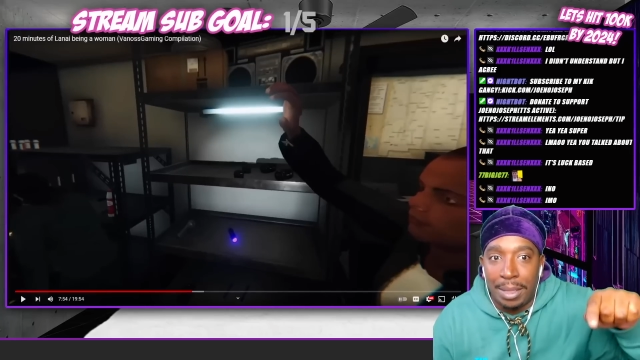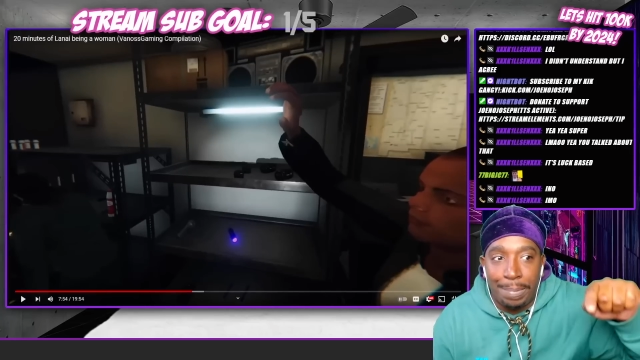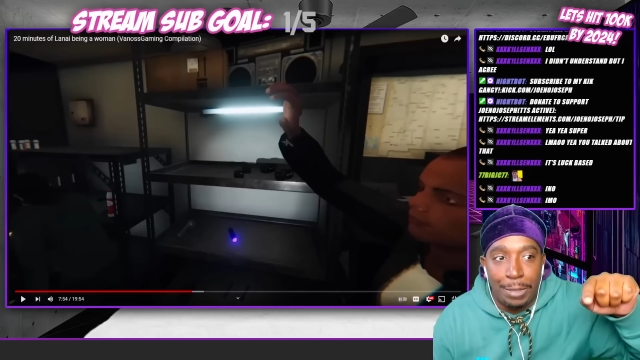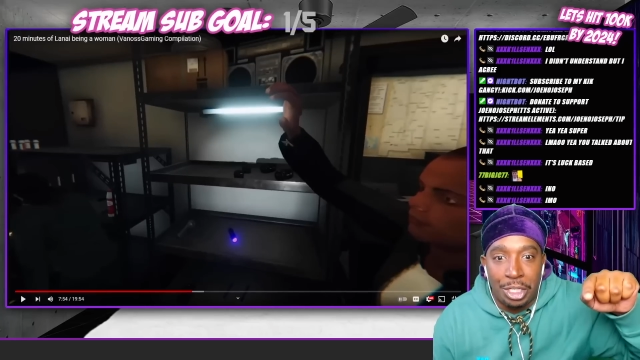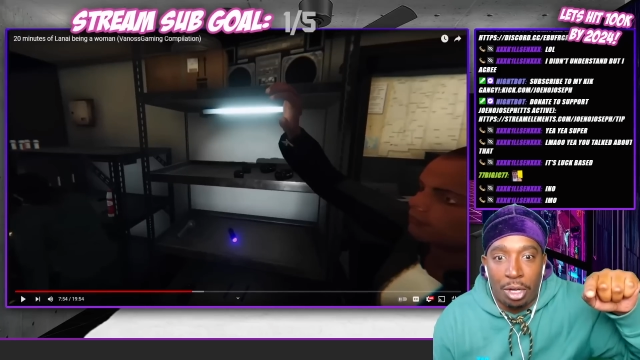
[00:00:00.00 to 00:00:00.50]
the
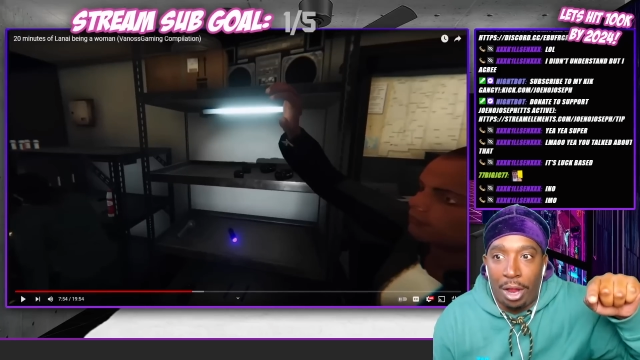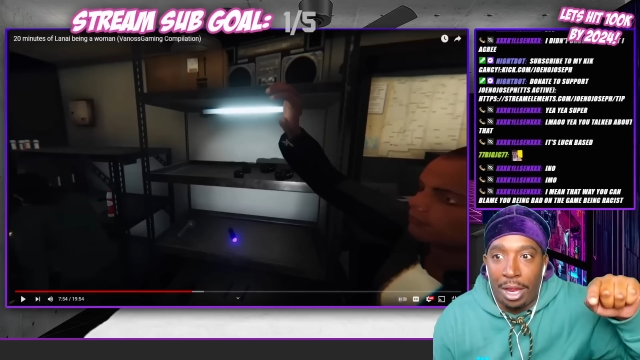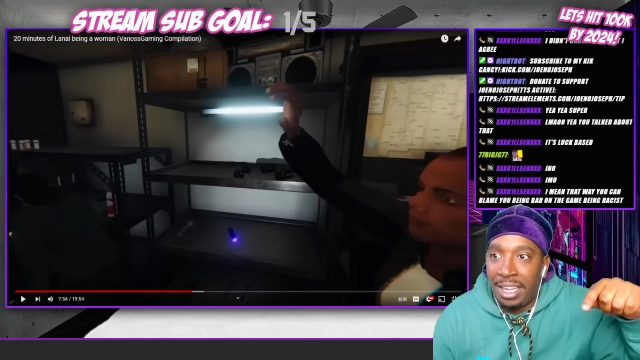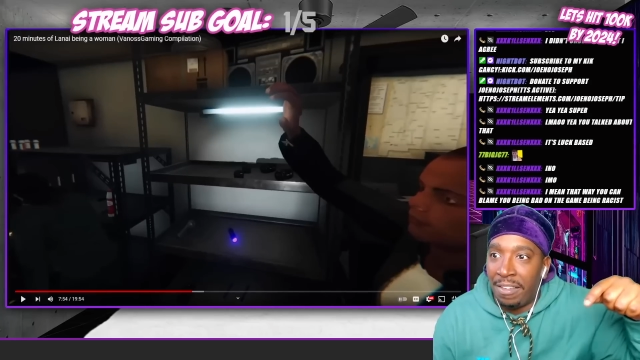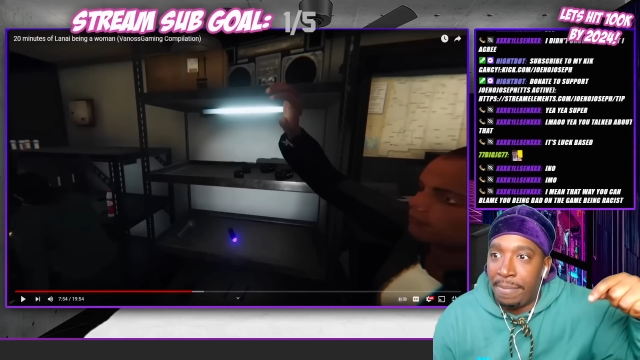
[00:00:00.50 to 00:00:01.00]
what you call
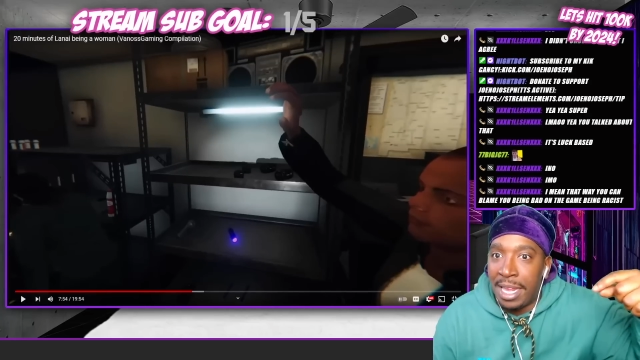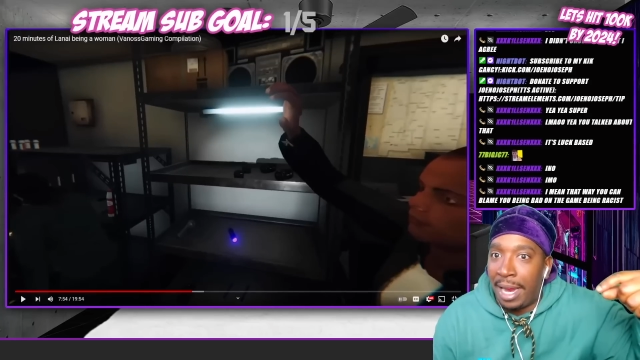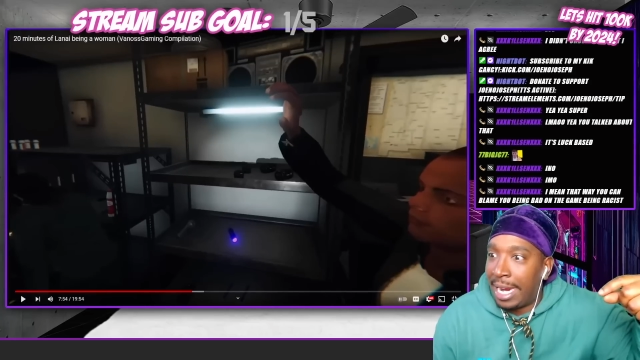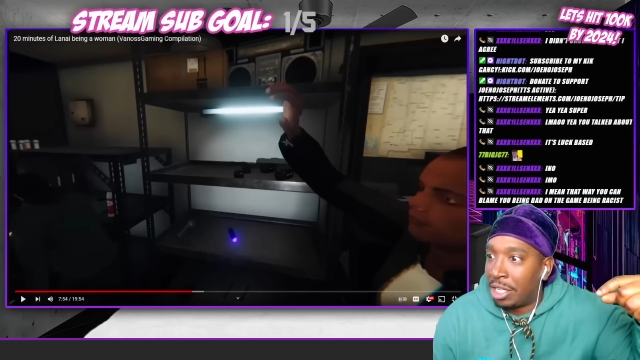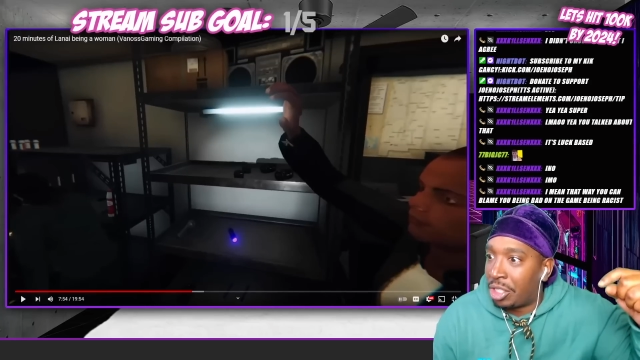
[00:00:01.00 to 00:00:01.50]
it, giving me
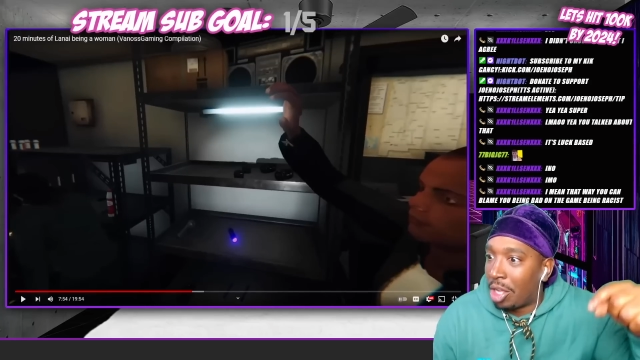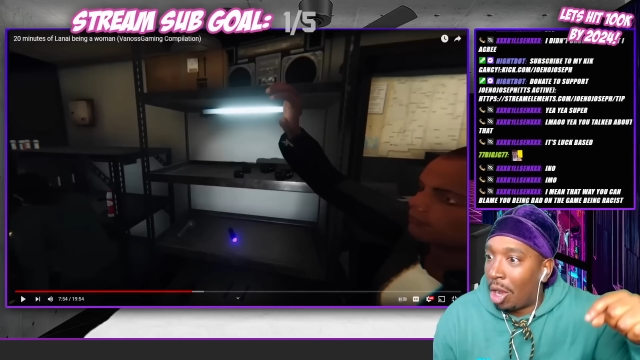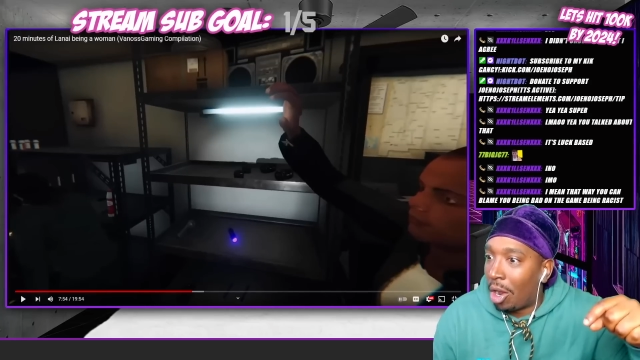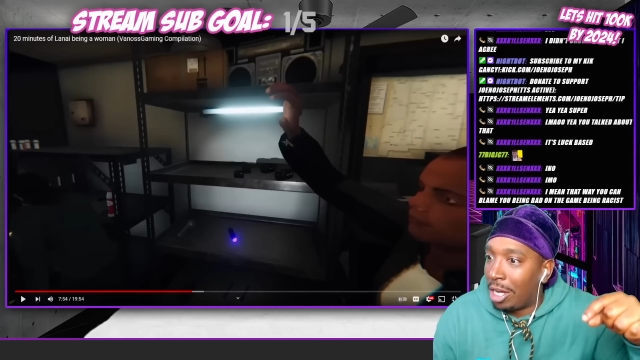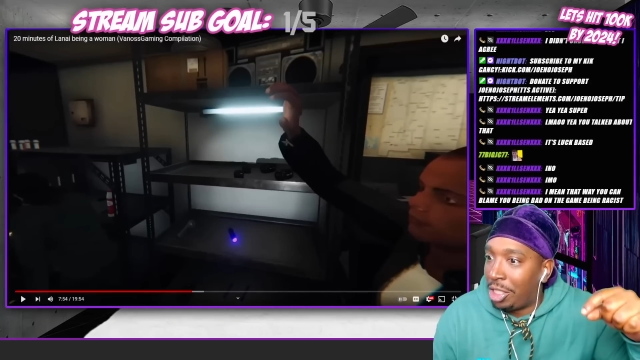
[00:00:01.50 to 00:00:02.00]
like a
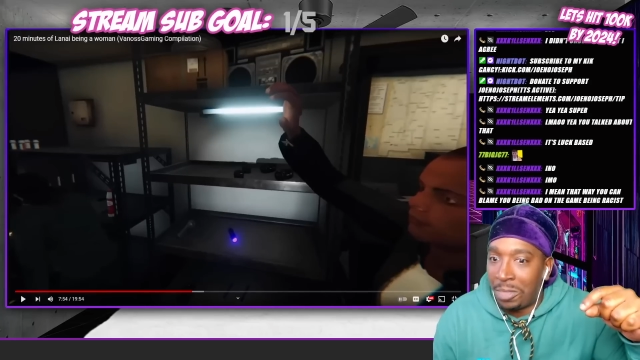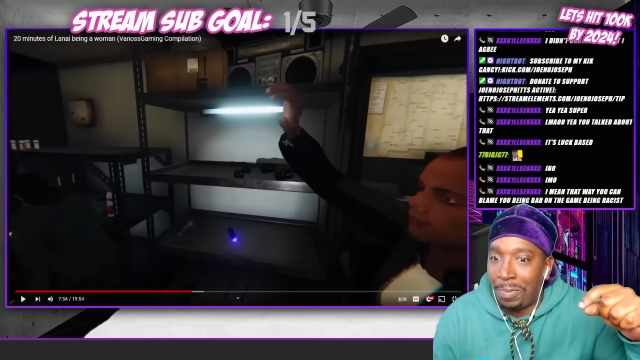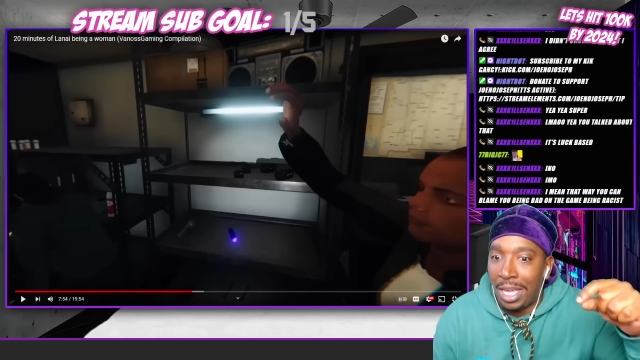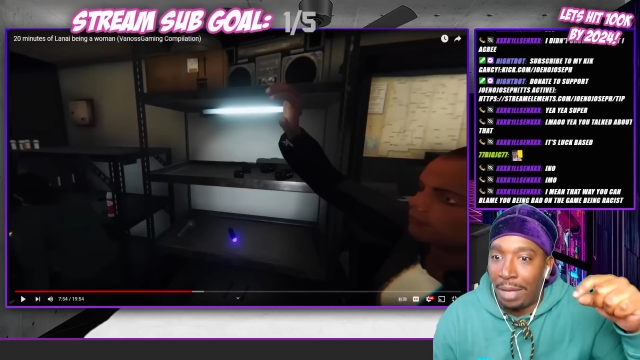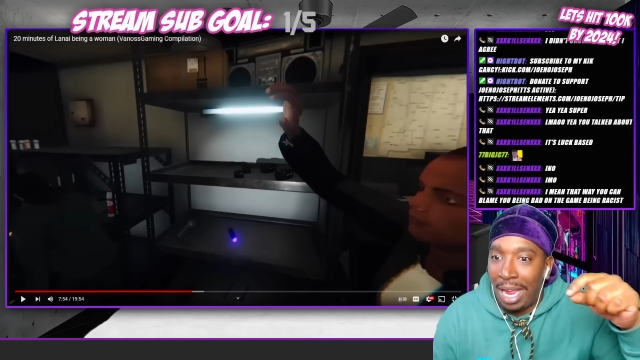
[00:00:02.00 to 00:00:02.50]
star just because,